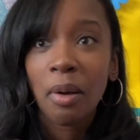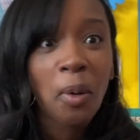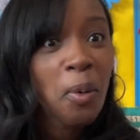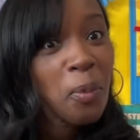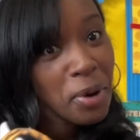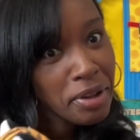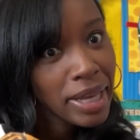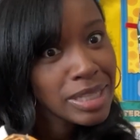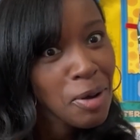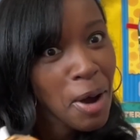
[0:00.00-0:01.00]
Oh, what are
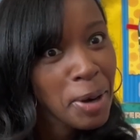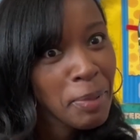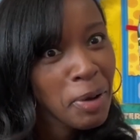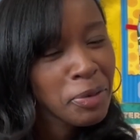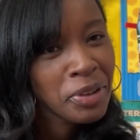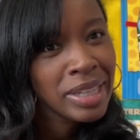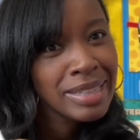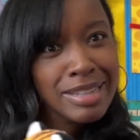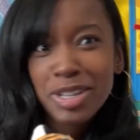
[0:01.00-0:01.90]
they talking about, friends?